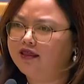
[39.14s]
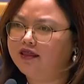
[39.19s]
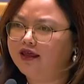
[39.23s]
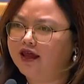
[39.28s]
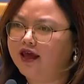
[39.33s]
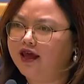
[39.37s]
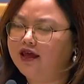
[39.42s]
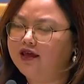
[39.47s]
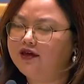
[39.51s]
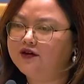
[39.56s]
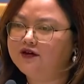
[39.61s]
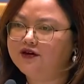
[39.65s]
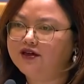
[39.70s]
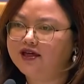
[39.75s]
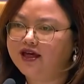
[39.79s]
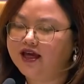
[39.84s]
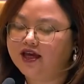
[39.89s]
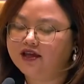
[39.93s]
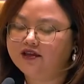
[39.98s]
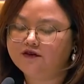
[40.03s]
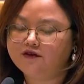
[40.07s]
They
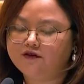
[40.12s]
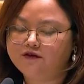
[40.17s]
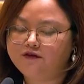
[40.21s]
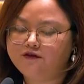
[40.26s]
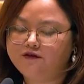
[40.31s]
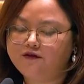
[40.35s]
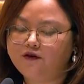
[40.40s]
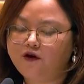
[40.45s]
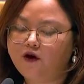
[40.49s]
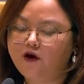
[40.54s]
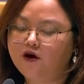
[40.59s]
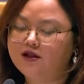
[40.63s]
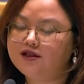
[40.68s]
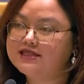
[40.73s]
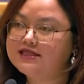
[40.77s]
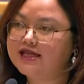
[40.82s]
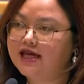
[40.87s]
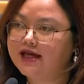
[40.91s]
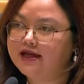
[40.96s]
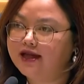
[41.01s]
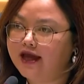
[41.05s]
create
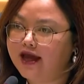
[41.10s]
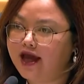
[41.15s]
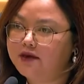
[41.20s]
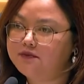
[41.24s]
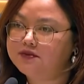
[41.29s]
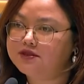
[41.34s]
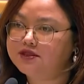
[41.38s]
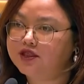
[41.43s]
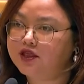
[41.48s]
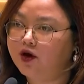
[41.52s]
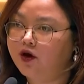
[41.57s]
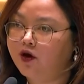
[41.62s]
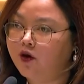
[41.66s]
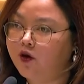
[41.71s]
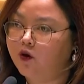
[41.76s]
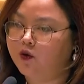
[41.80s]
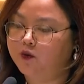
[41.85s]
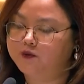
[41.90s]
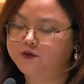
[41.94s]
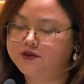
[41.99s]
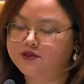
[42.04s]
false and empty
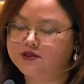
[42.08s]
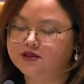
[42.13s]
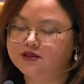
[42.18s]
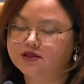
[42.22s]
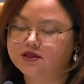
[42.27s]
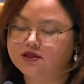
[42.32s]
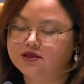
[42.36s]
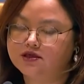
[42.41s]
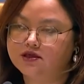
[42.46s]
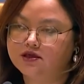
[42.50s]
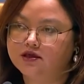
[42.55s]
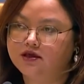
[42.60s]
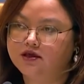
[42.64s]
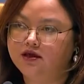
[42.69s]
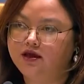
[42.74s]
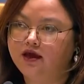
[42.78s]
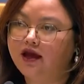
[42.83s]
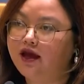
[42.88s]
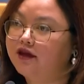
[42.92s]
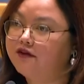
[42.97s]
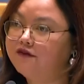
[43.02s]
hopes
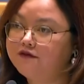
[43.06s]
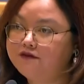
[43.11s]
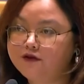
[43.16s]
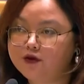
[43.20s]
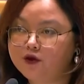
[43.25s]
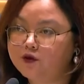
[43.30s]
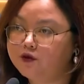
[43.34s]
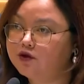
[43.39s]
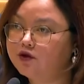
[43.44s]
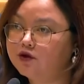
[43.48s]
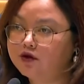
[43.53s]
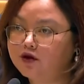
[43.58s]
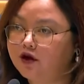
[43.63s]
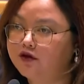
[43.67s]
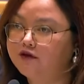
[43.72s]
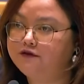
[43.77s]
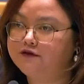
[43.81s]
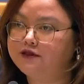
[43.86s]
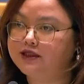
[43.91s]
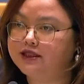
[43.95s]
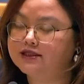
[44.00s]
and fuel
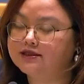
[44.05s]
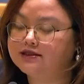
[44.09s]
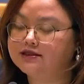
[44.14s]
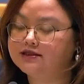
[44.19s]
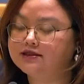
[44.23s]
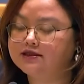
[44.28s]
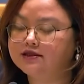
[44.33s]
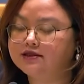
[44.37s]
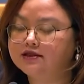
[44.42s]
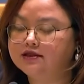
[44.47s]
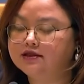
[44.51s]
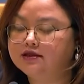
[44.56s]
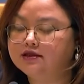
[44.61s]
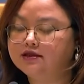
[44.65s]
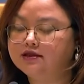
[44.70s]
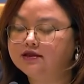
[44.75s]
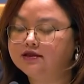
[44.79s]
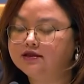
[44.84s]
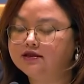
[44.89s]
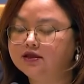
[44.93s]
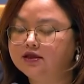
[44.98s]
conflicts,
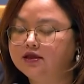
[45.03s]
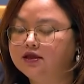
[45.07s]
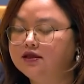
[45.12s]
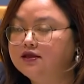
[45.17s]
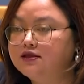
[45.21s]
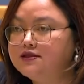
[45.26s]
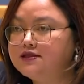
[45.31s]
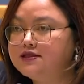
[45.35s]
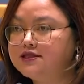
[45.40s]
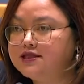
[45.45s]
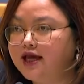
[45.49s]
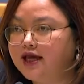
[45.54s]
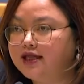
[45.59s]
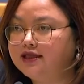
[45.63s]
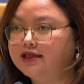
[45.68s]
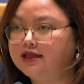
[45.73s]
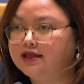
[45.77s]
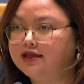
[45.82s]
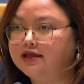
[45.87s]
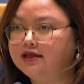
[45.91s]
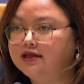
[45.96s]

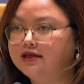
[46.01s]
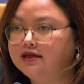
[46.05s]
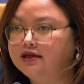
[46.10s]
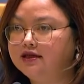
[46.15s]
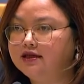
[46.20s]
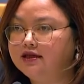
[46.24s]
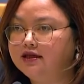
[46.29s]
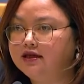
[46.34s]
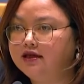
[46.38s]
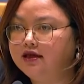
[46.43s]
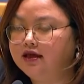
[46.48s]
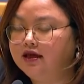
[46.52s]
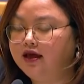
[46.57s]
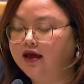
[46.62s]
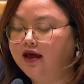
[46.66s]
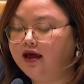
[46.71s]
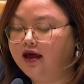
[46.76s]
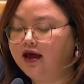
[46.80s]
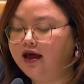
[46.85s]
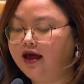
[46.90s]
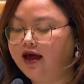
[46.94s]
sadly,
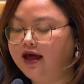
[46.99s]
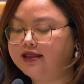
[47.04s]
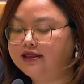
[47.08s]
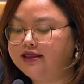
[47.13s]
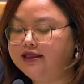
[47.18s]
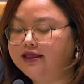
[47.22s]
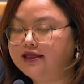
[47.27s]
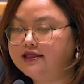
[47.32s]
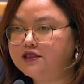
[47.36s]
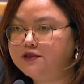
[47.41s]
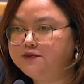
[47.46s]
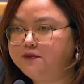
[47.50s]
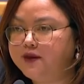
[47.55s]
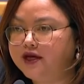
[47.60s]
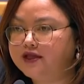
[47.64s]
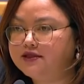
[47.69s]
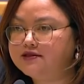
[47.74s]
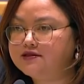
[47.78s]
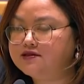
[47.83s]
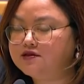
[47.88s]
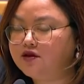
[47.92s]
at the
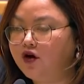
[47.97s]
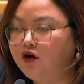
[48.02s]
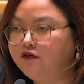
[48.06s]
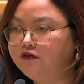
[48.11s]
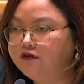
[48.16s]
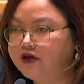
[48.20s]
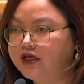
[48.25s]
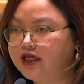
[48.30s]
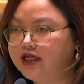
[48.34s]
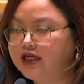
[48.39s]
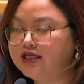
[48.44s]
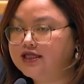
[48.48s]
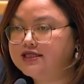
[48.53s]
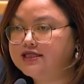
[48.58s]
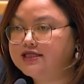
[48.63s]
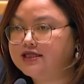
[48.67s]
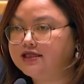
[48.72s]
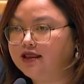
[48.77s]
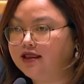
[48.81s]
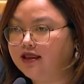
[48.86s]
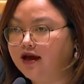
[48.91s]
expense of
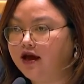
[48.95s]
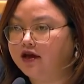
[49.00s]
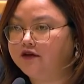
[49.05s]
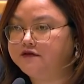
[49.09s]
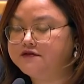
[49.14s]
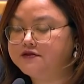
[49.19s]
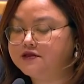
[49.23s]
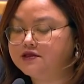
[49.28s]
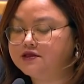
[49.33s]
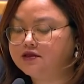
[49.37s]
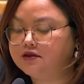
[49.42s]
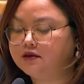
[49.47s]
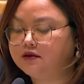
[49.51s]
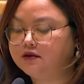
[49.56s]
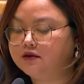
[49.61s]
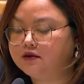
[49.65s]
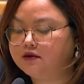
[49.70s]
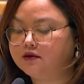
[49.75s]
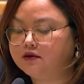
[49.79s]
innocent lives.